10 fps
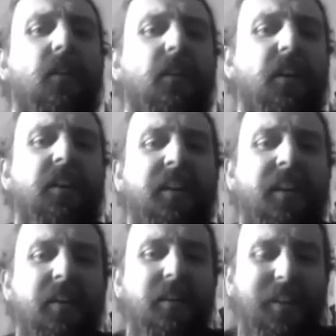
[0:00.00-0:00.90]

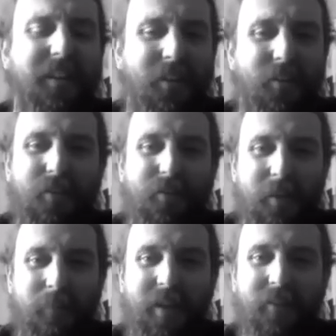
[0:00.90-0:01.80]
to
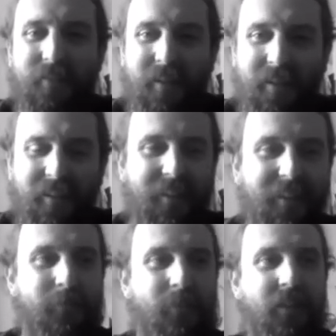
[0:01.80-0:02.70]
think back on it.
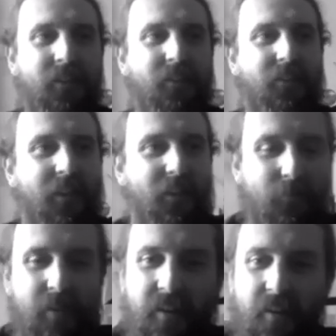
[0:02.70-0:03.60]
But it's
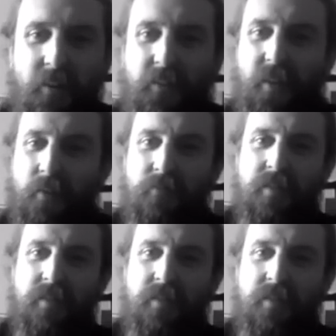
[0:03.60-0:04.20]
really nice, though. Really